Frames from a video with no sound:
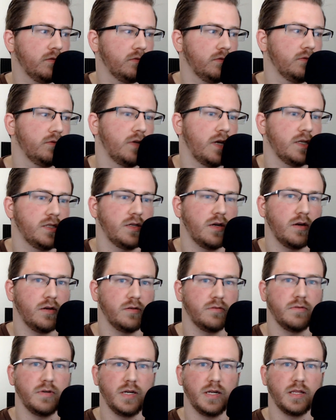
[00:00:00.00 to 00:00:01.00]
I started
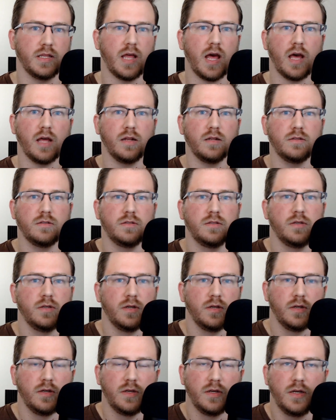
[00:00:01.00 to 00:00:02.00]
reading that.
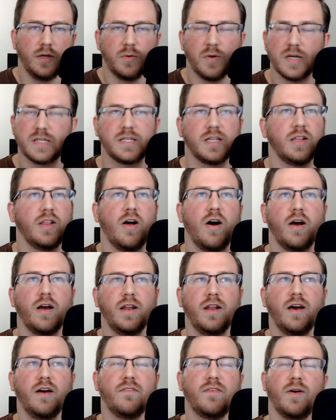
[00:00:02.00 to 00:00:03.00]
It wasn't long
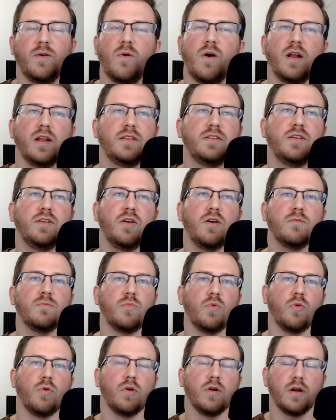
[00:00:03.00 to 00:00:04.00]
enough. I wanted to know
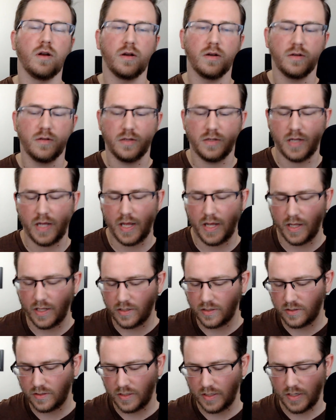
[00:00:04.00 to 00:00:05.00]
more, and
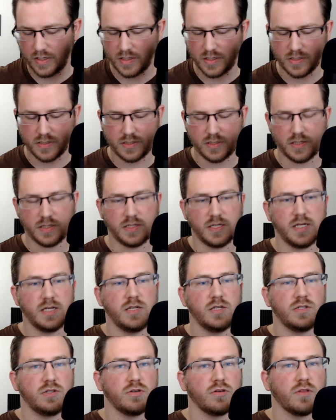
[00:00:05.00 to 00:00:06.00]
it is the
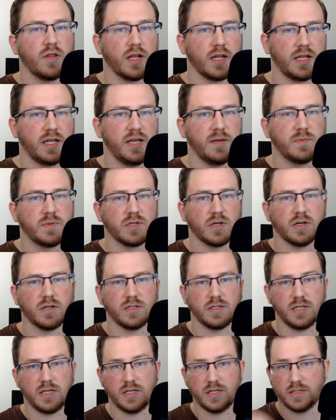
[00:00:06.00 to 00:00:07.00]
teaser that keeps on
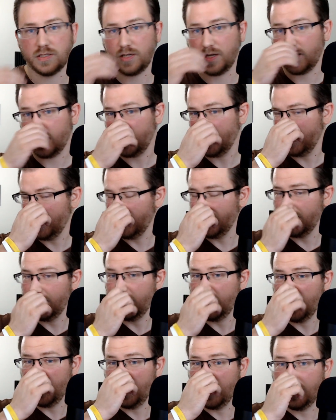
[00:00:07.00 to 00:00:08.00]
teasing.
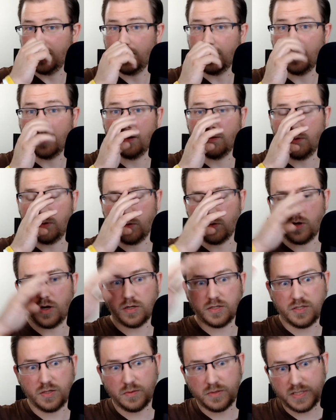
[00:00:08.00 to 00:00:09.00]
We were
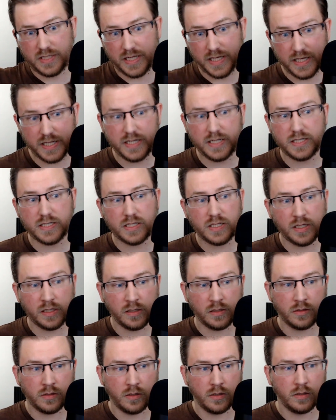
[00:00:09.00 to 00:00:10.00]
also teased
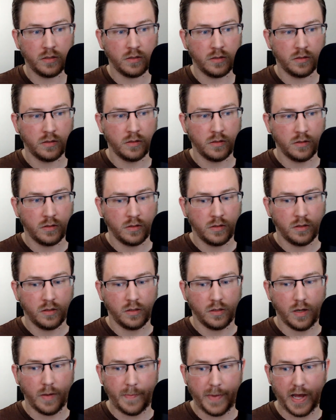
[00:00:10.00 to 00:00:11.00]

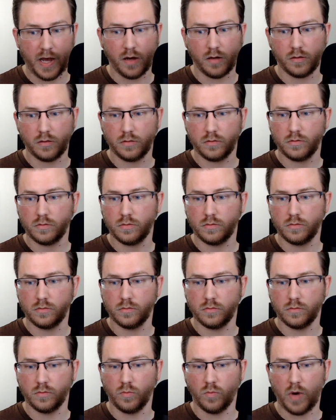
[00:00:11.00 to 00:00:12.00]
about
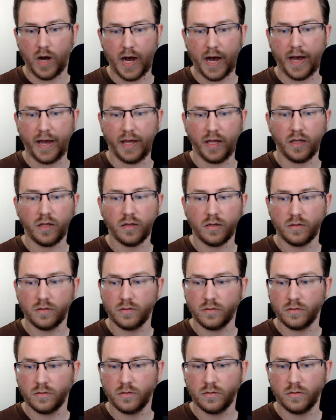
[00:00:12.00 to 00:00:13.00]
why
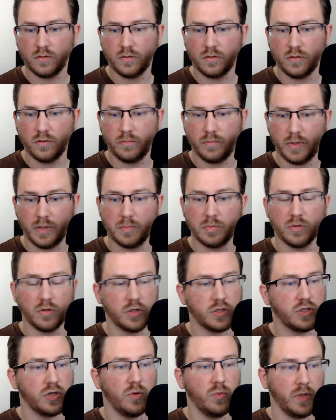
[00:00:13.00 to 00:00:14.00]
people are
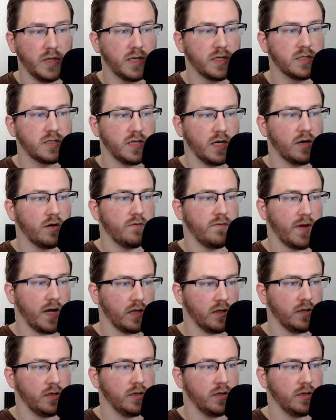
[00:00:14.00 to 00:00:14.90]
so weak in Sacred Valley.